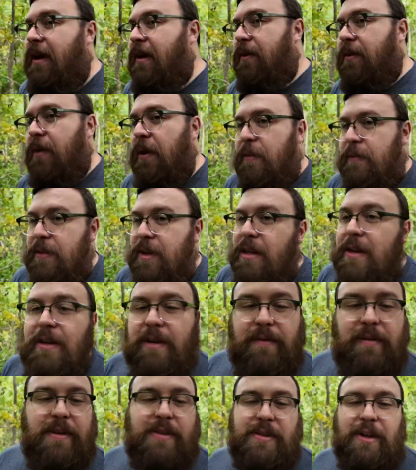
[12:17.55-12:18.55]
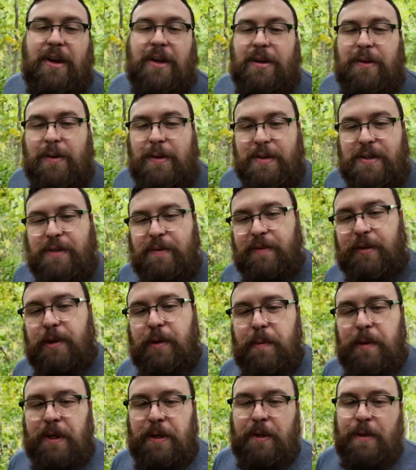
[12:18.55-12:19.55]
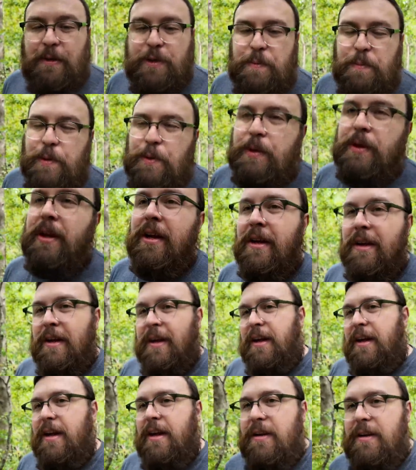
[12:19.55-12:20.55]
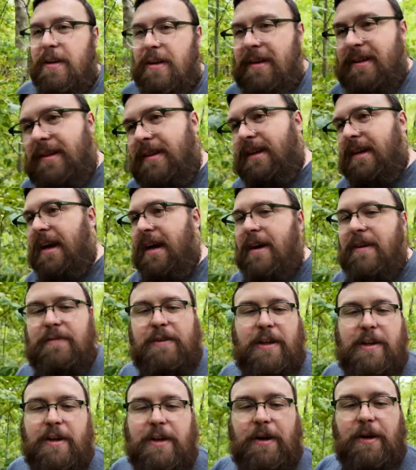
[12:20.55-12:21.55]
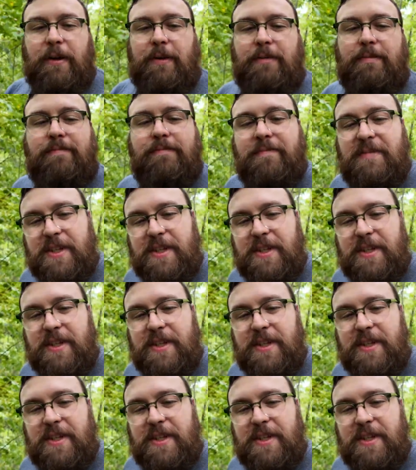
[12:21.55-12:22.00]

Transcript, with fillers: I don't know if any of this audio is even going to be usable, and I've got to go.